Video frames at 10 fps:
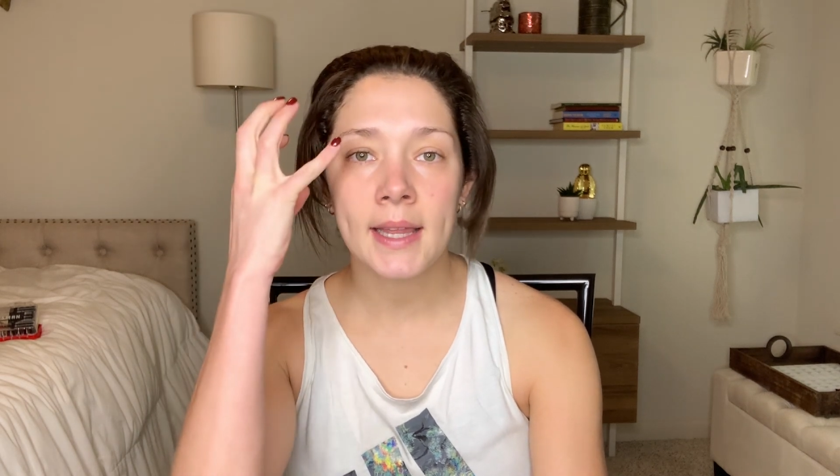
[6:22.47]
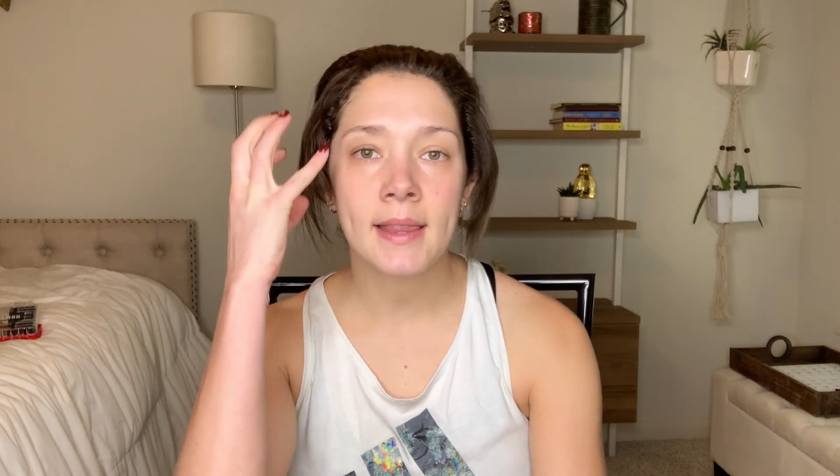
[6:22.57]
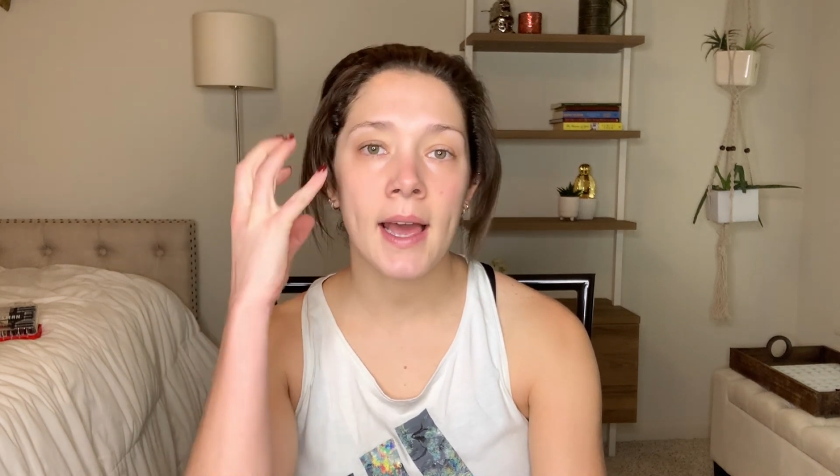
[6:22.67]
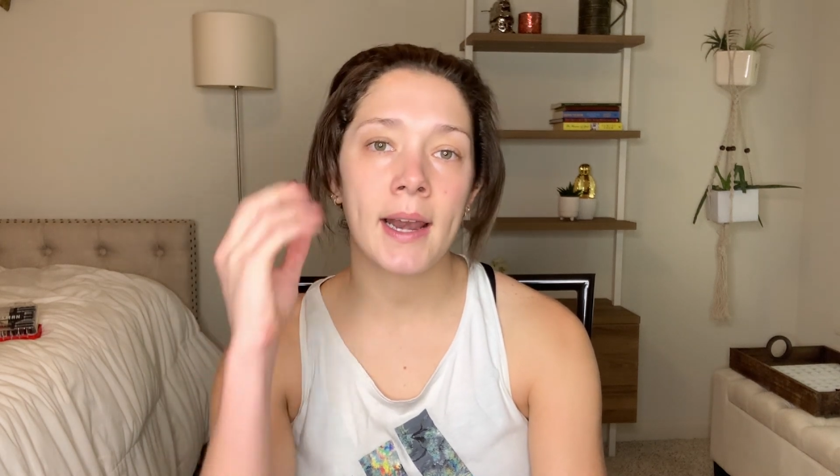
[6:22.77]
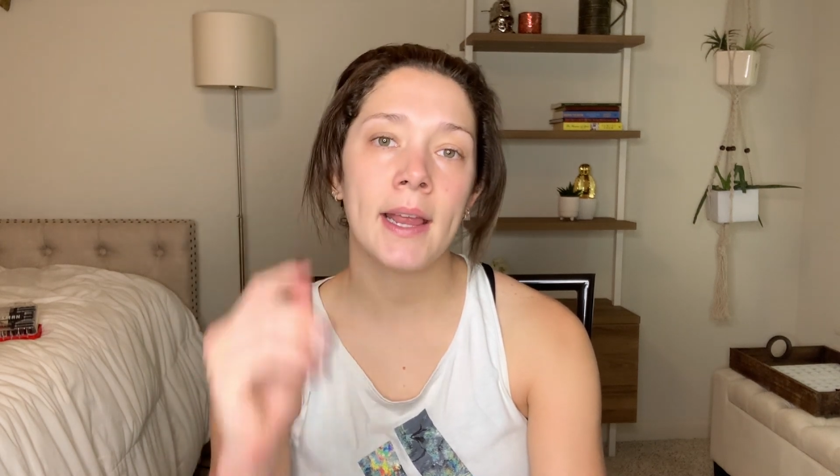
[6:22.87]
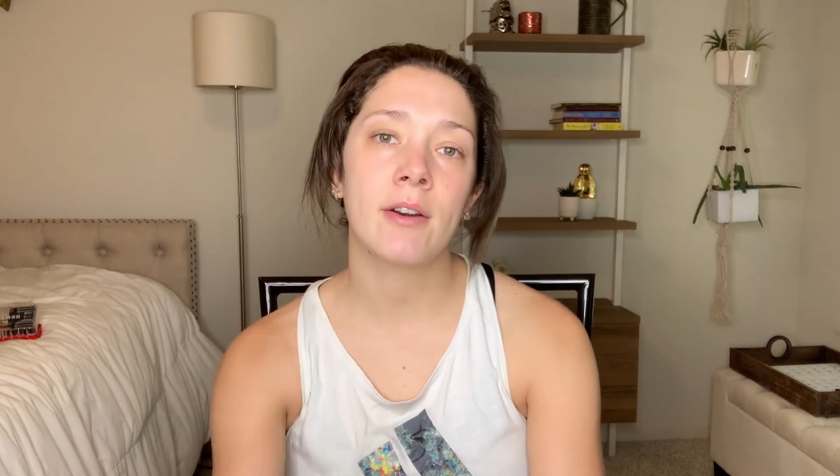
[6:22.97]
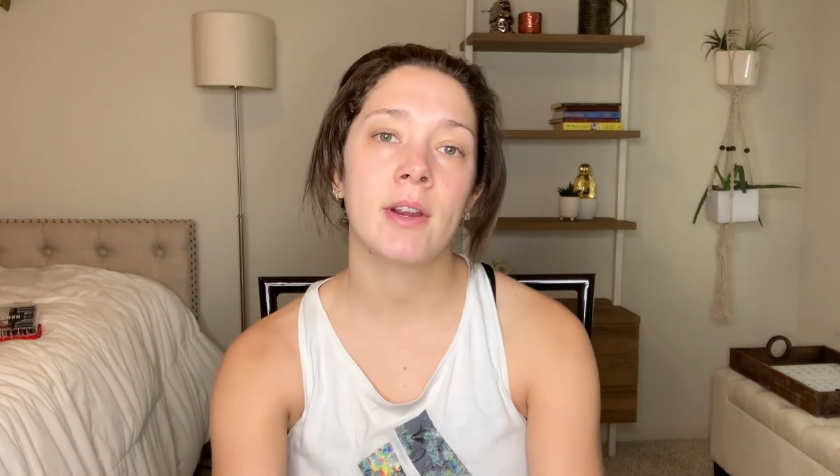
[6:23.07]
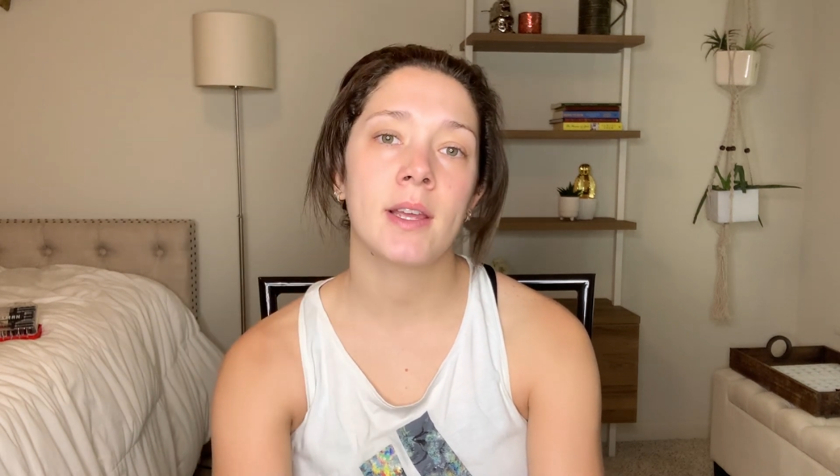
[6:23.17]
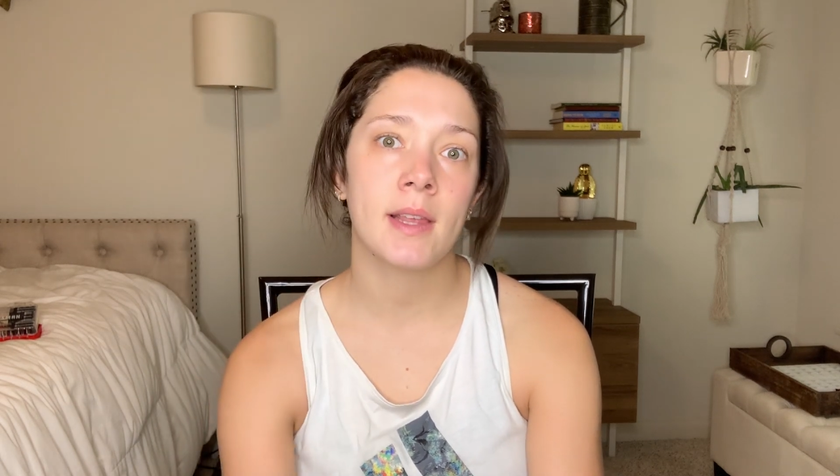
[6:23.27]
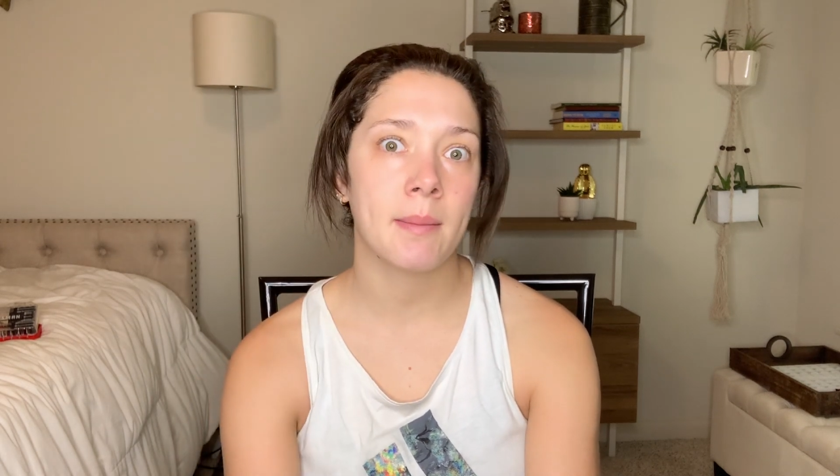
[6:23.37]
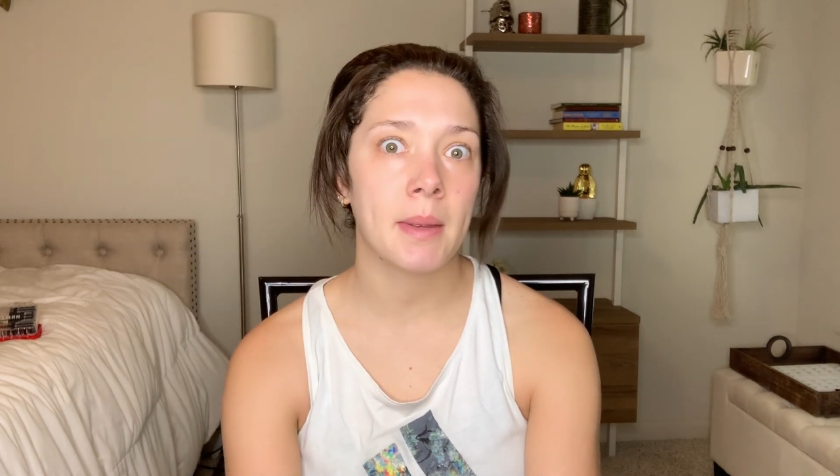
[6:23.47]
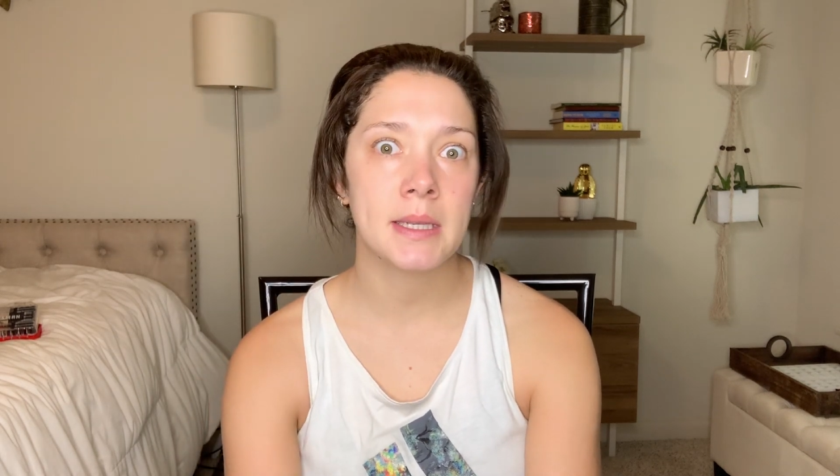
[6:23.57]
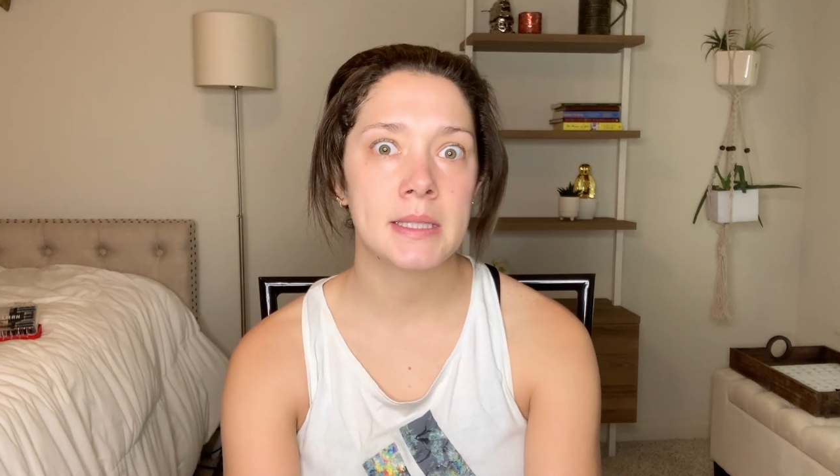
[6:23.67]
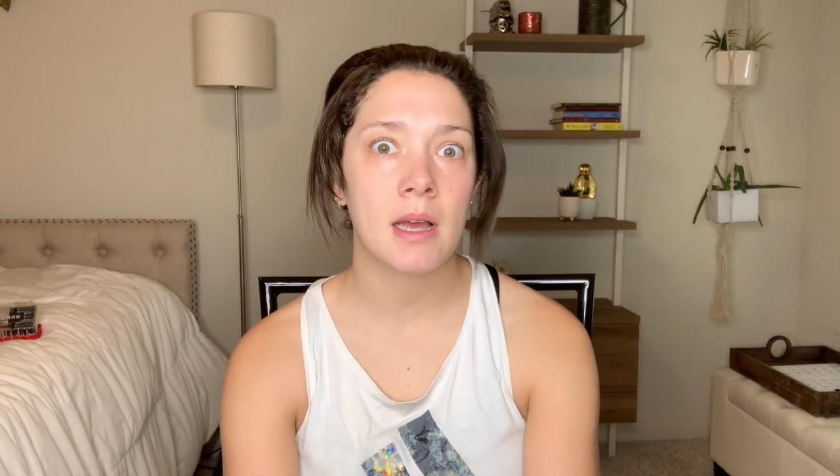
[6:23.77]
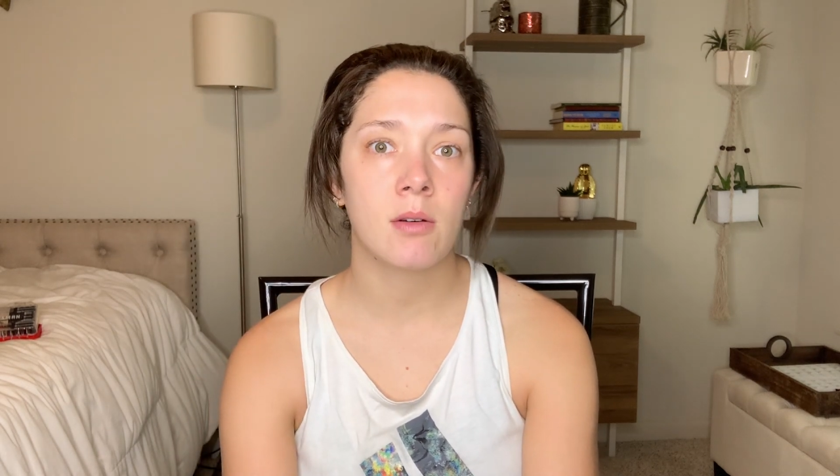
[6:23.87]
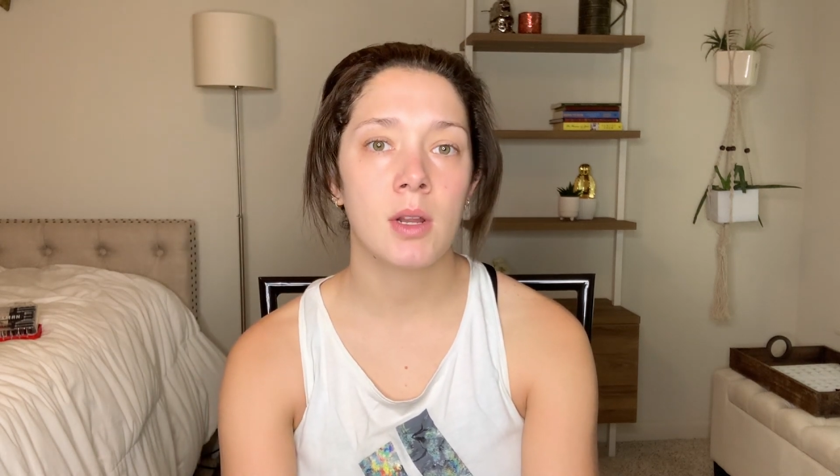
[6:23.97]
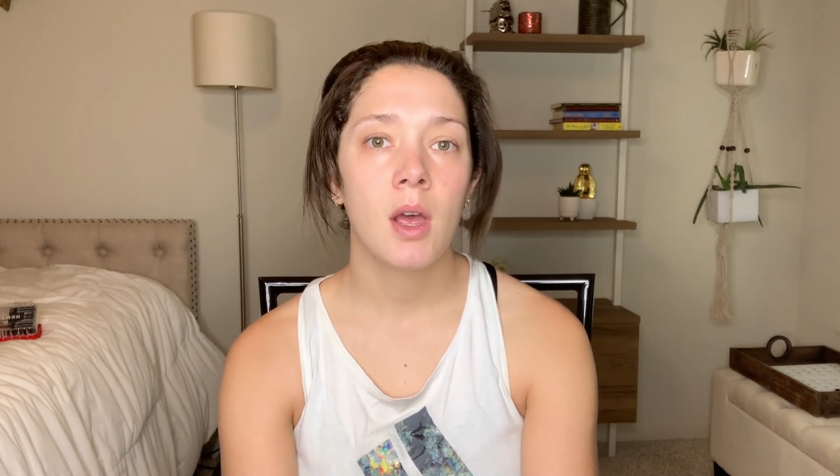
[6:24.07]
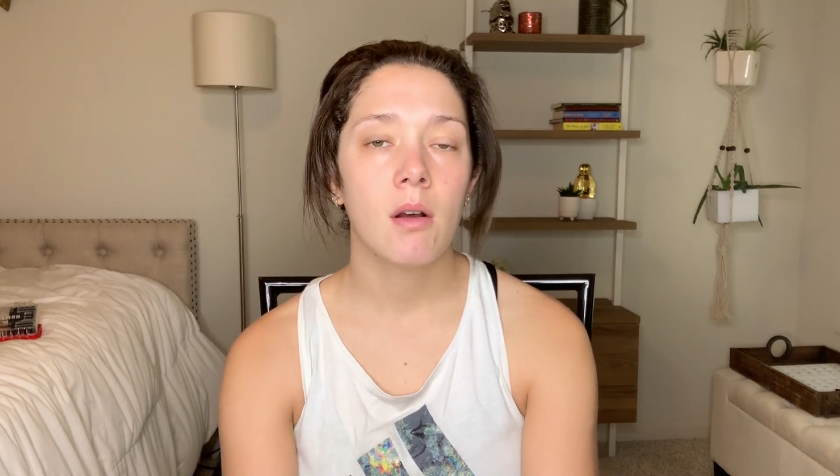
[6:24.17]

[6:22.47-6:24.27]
in that area that may sound